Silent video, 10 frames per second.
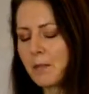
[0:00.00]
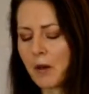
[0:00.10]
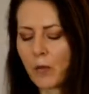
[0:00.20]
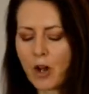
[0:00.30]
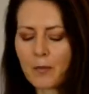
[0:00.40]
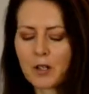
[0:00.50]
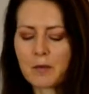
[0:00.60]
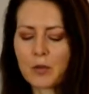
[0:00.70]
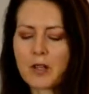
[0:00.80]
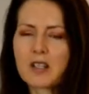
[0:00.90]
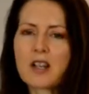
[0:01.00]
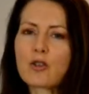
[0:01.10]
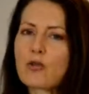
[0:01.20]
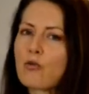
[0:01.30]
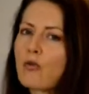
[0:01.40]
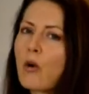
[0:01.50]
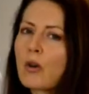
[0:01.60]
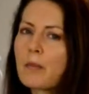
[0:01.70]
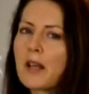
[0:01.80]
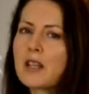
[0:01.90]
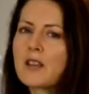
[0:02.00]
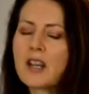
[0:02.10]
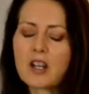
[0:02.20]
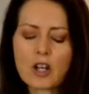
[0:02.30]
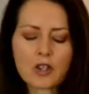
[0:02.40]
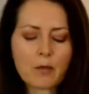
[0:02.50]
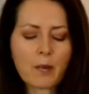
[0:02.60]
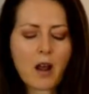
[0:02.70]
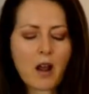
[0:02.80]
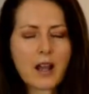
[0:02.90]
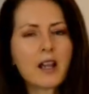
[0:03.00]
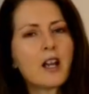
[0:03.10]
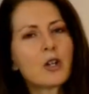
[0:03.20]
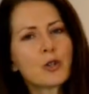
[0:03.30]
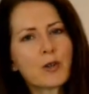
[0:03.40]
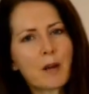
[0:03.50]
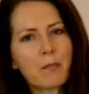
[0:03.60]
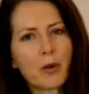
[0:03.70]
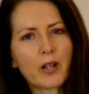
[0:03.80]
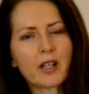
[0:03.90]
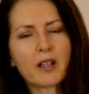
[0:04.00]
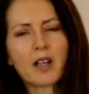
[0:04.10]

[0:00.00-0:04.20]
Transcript: but what I'm going to be doing is an actual roller blend that you can actually apply to their body.